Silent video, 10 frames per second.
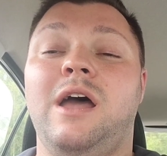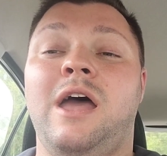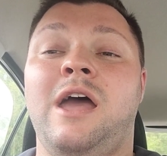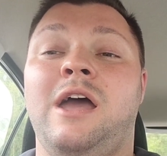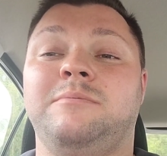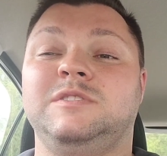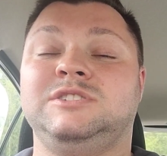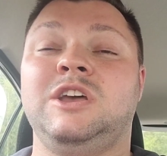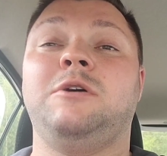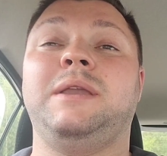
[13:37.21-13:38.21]

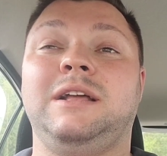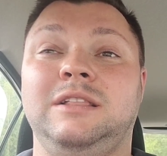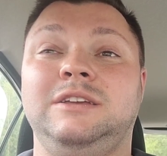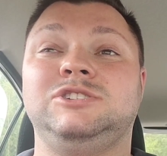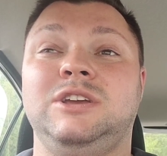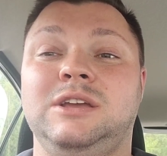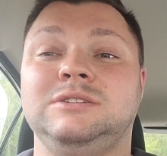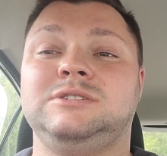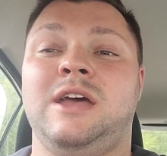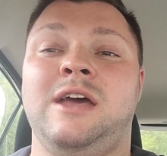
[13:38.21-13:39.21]
So many clean
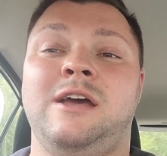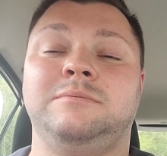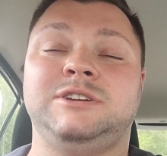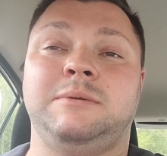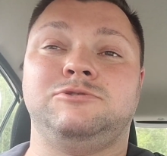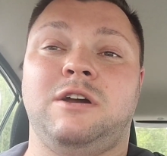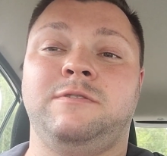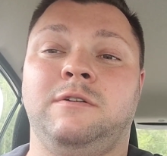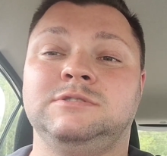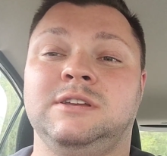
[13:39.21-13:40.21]
sheets. James
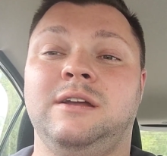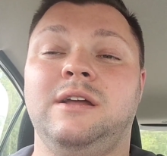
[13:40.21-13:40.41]
Trafford, obviously,